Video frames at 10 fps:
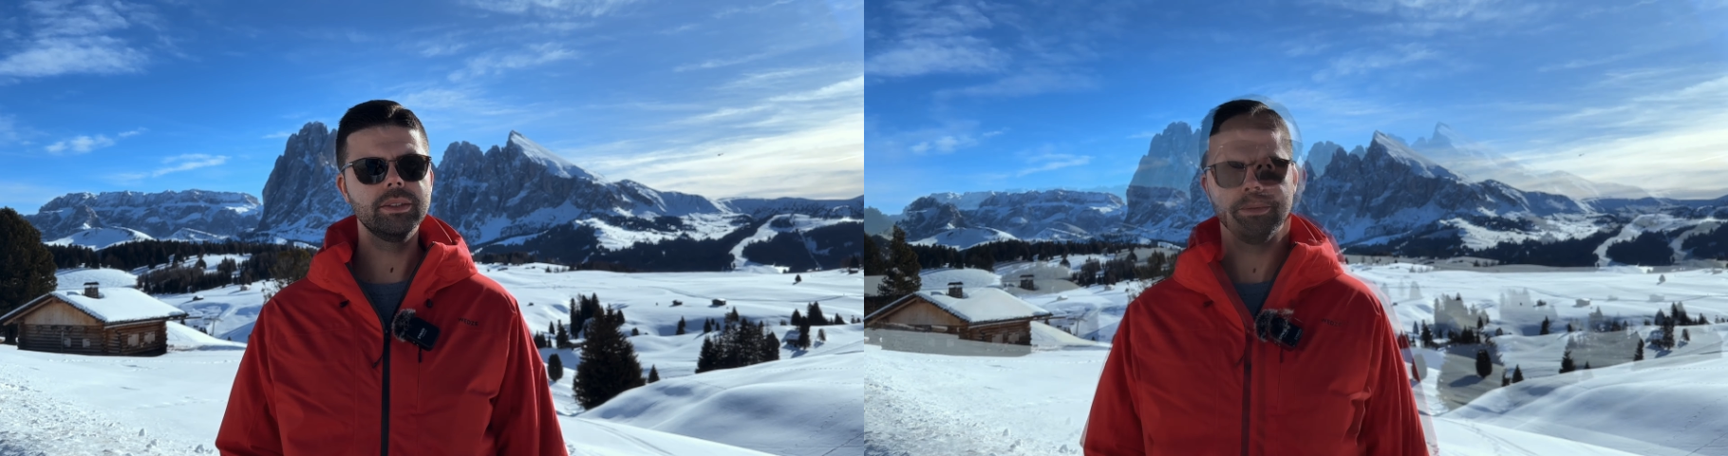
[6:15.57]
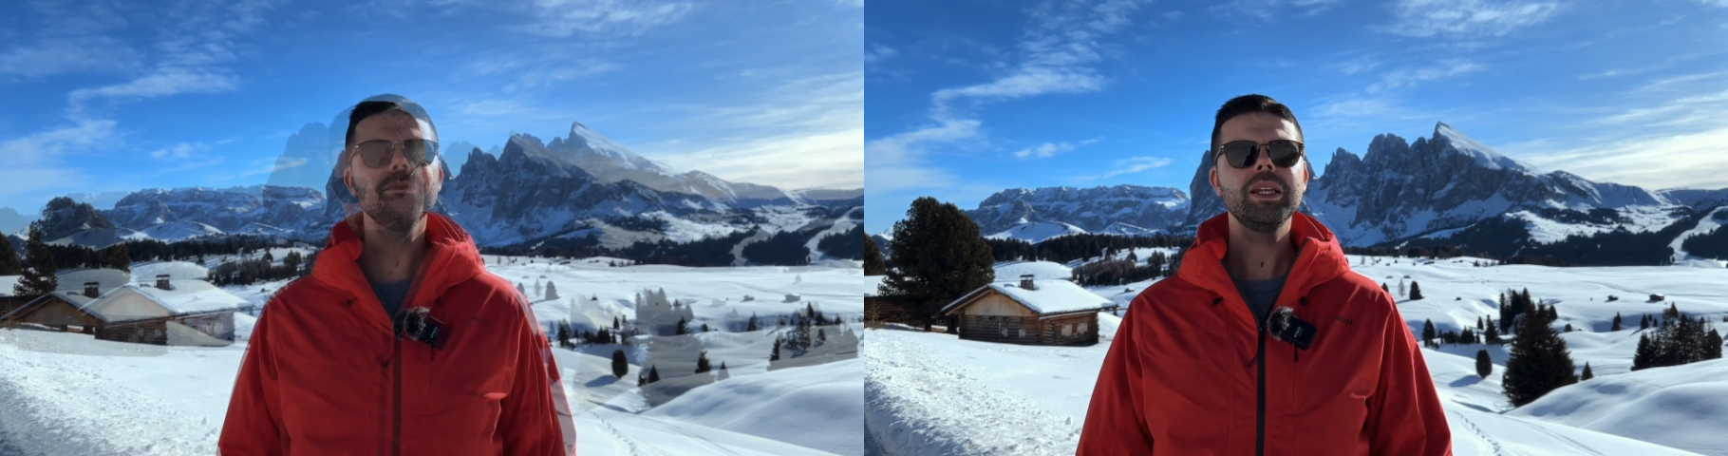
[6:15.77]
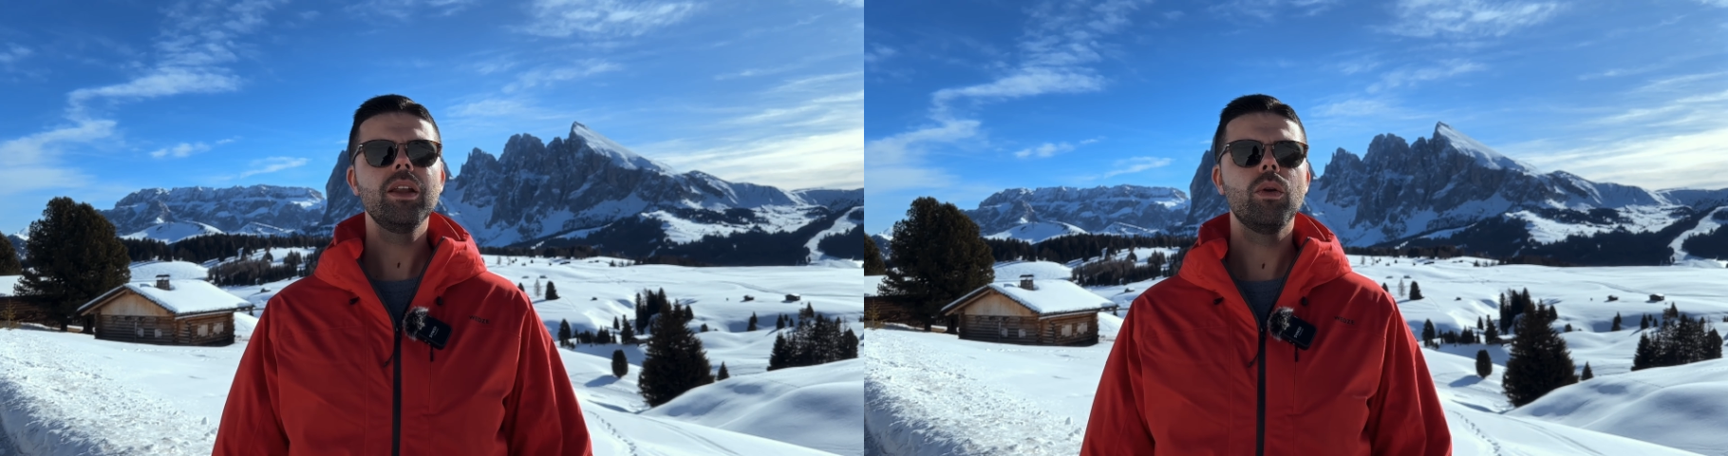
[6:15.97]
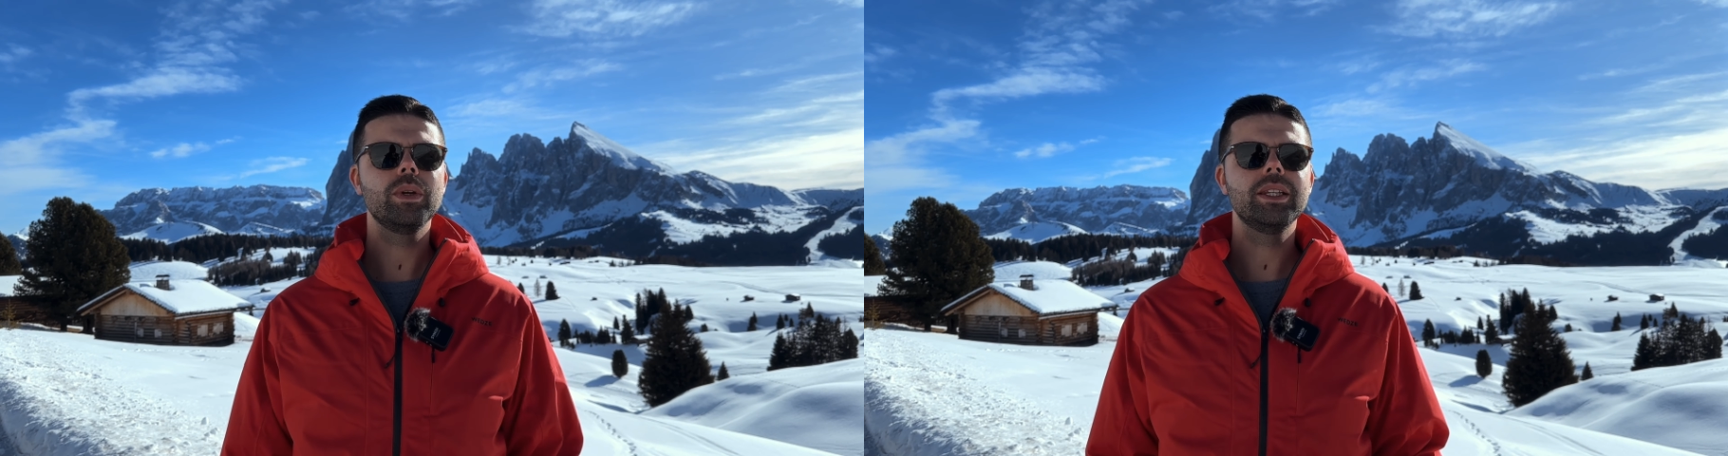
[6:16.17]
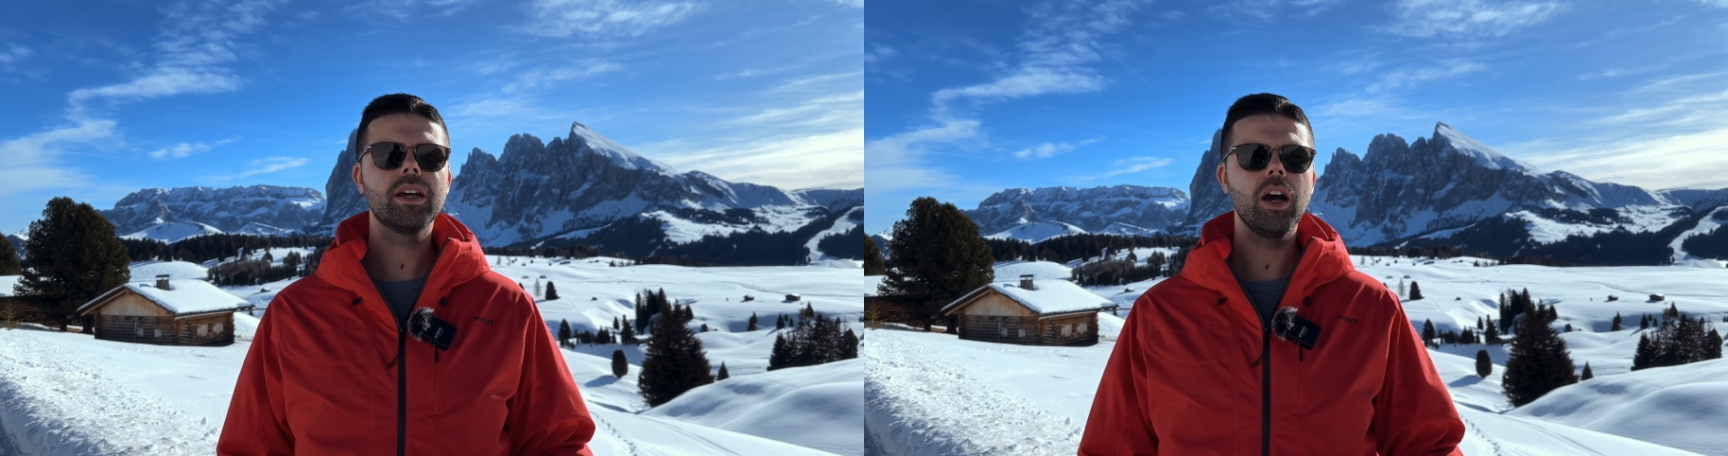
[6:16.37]
Let me know
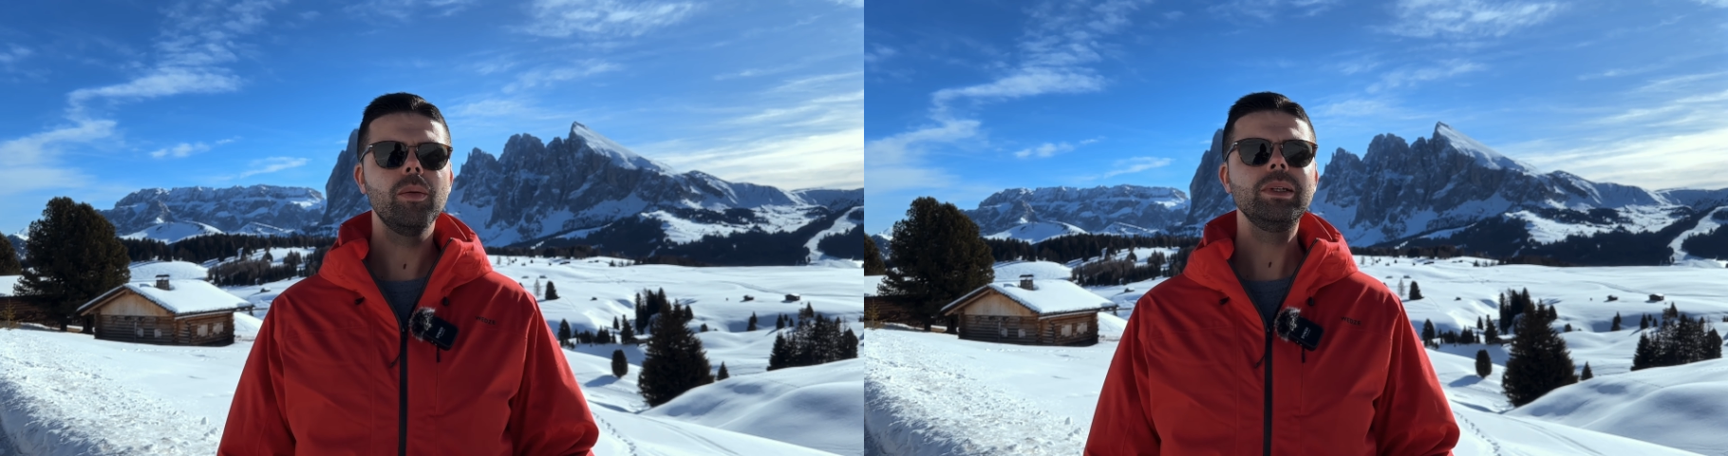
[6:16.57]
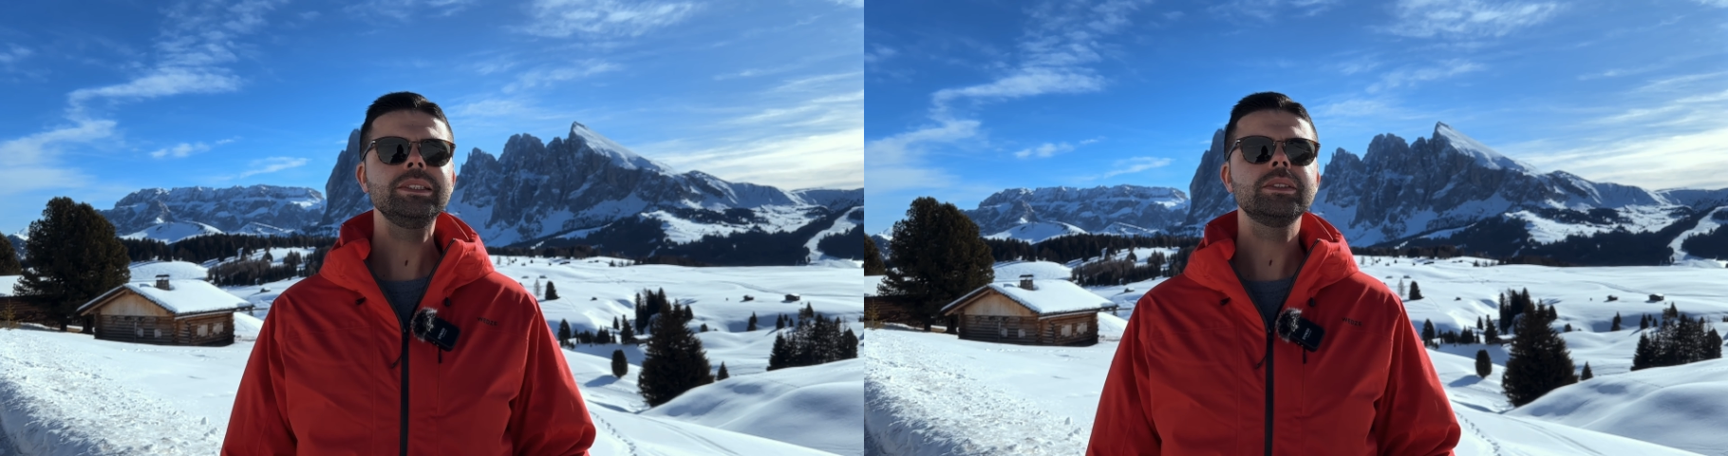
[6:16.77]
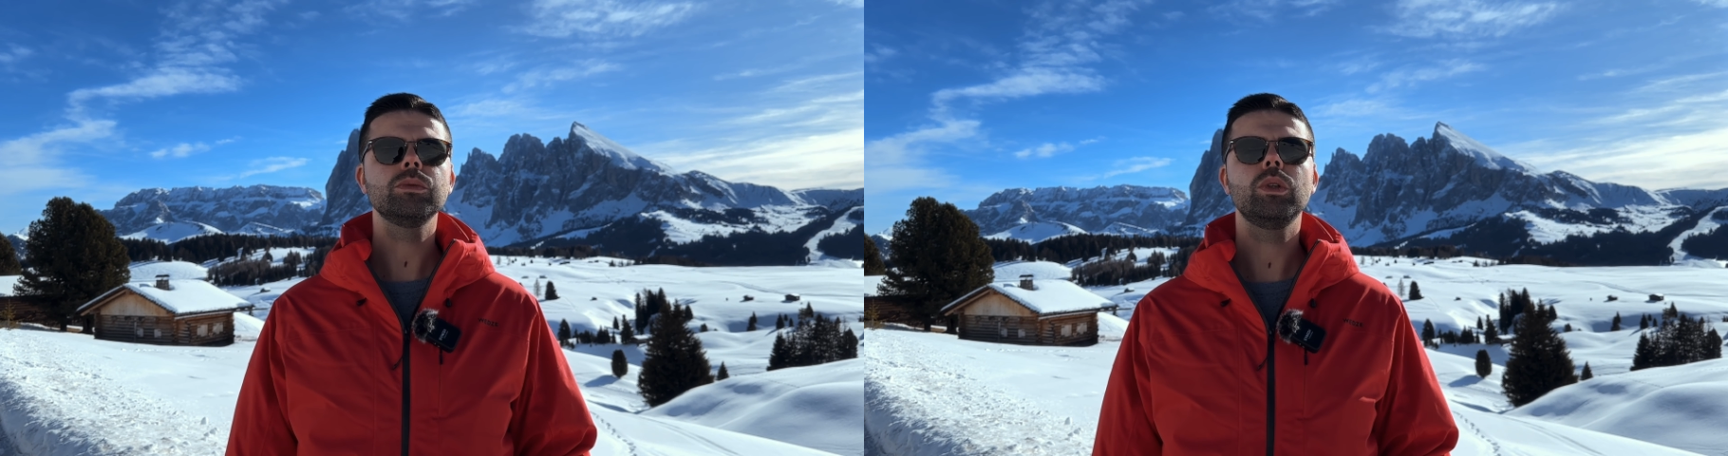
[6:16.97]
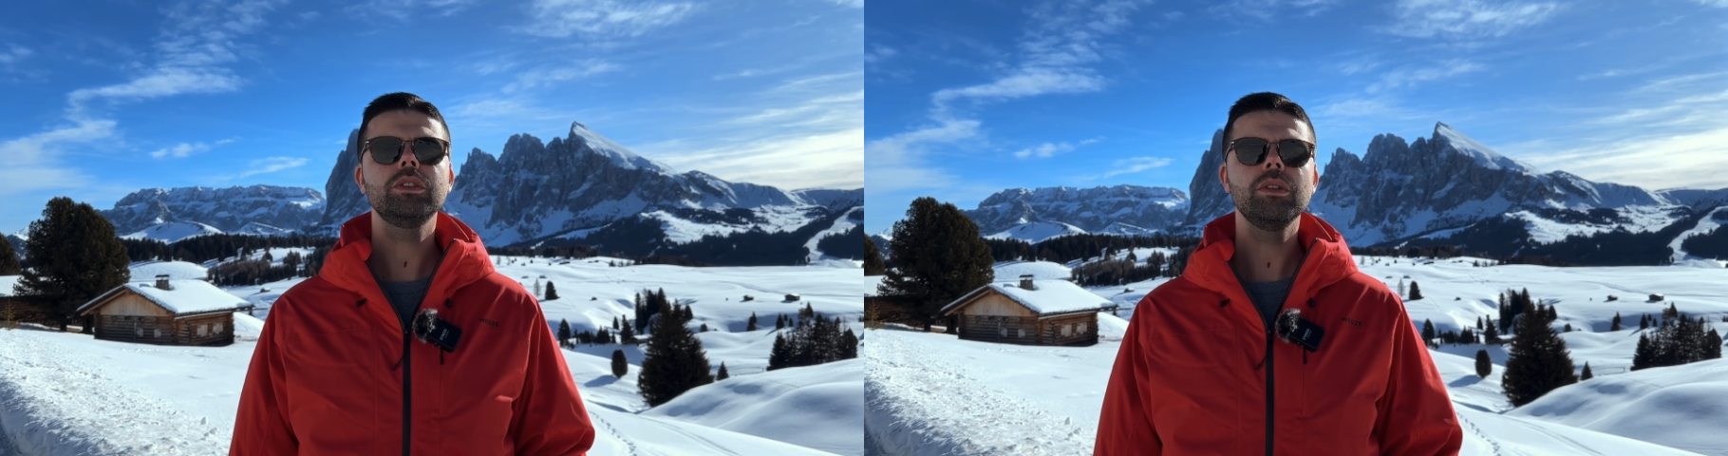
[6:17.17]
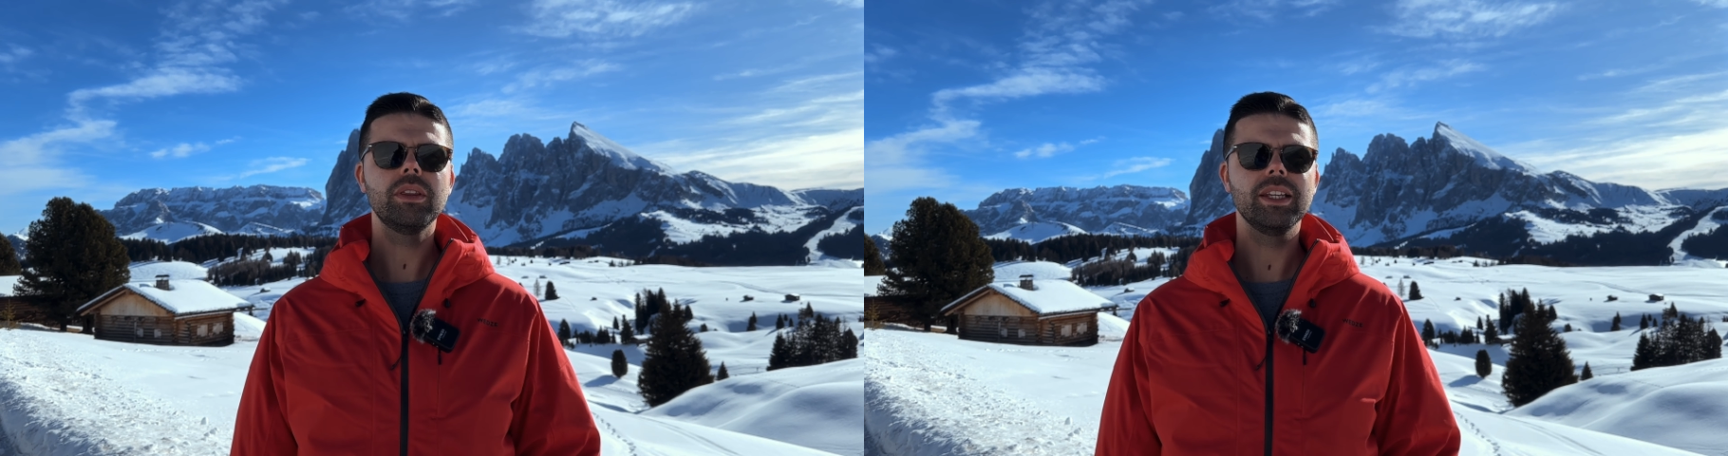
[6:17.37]
in the comments
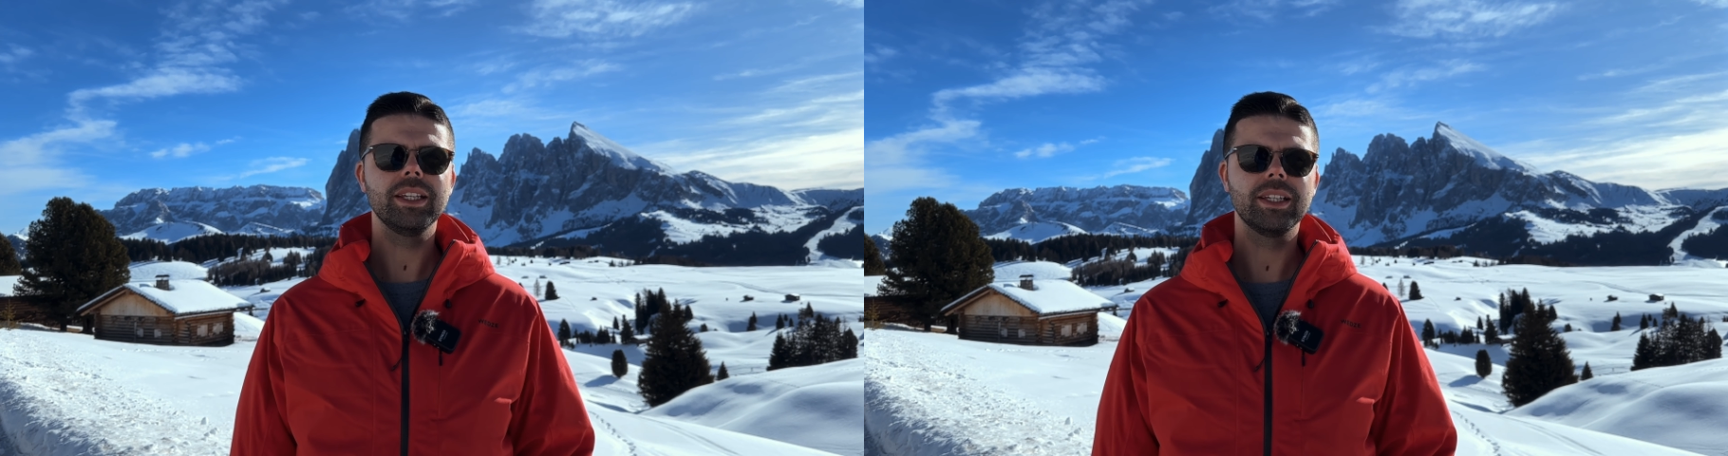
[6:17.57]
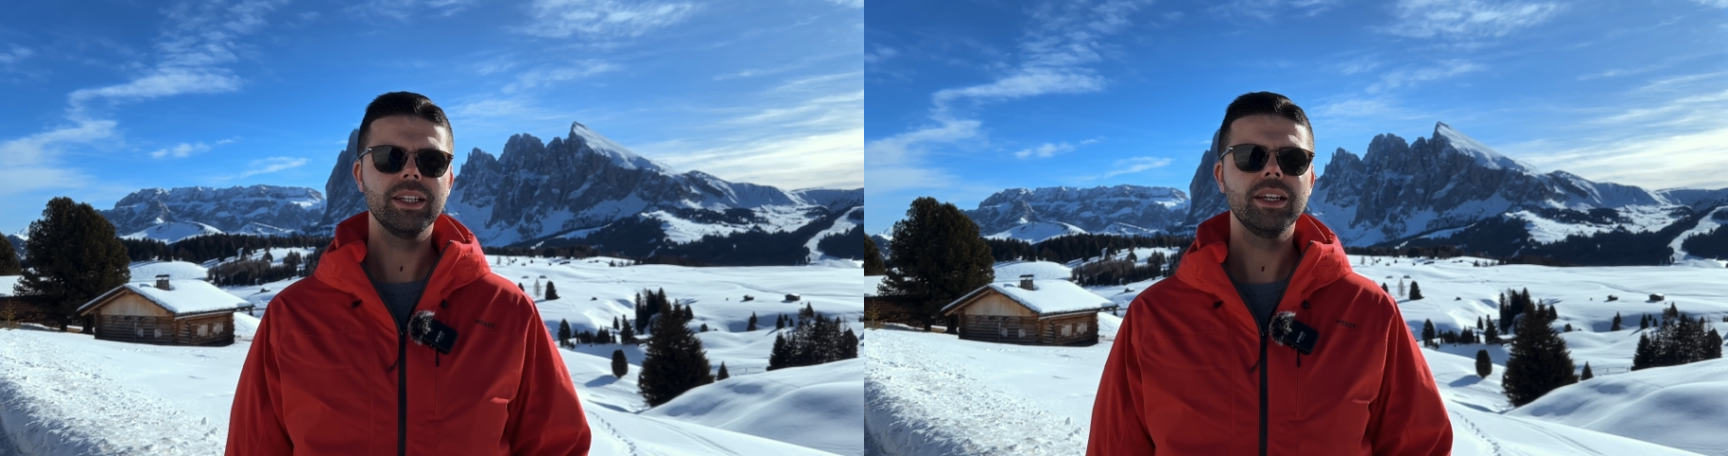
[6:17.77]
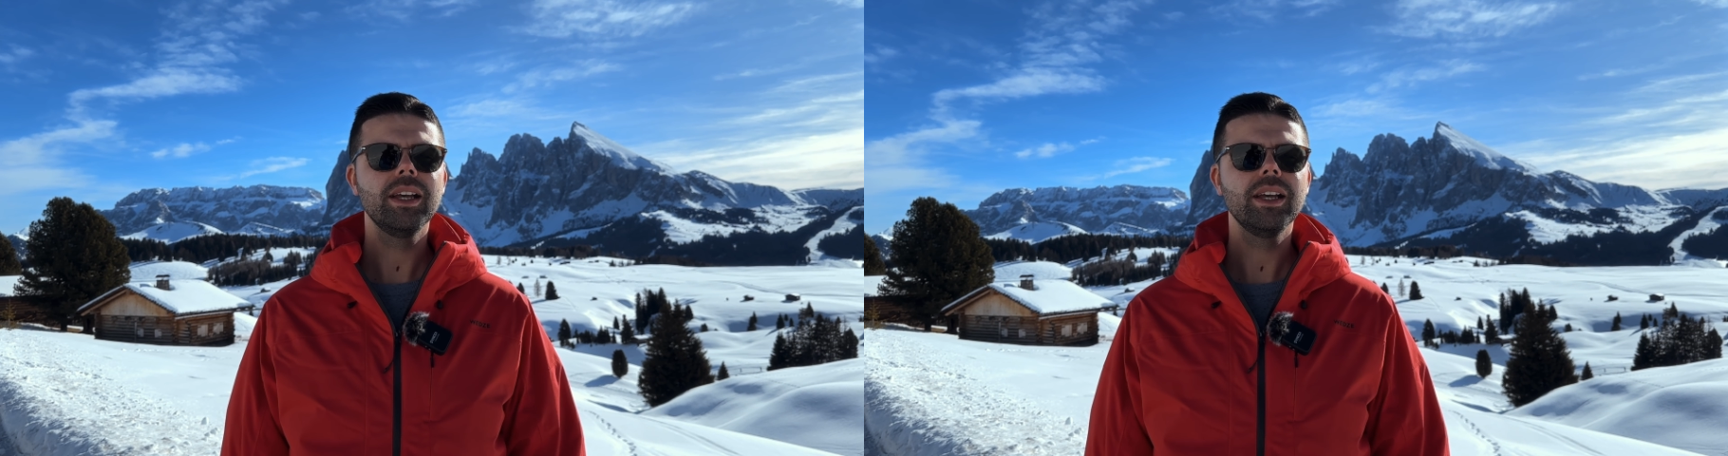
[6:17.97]
what you think